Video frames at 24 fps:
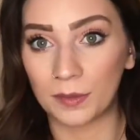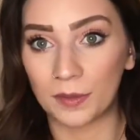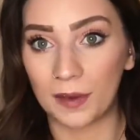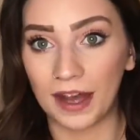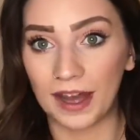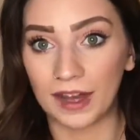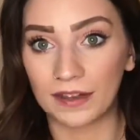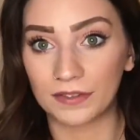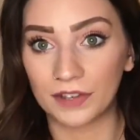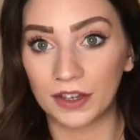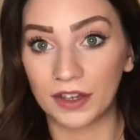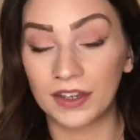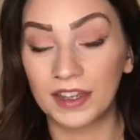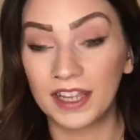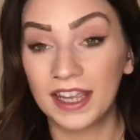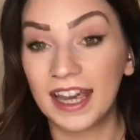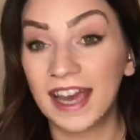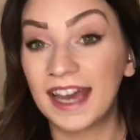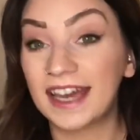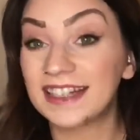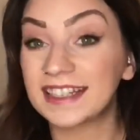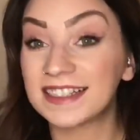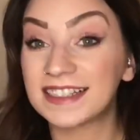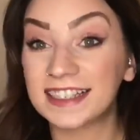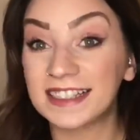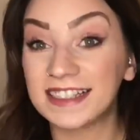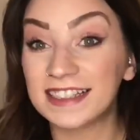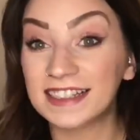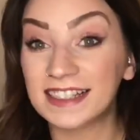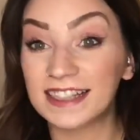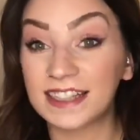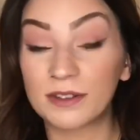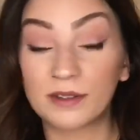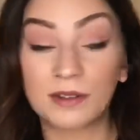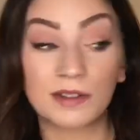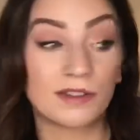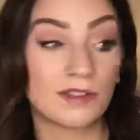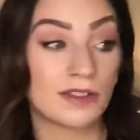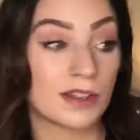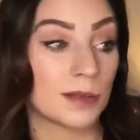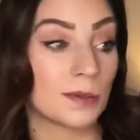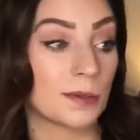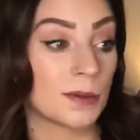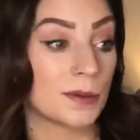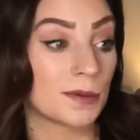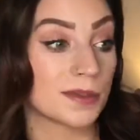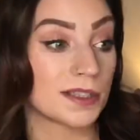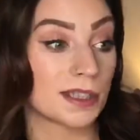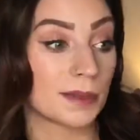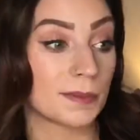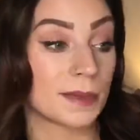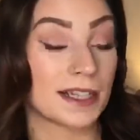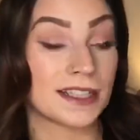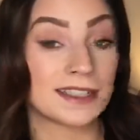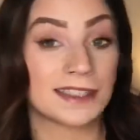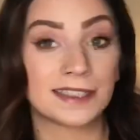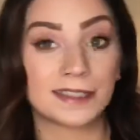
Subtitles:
have you. It's easily refillable with some ice.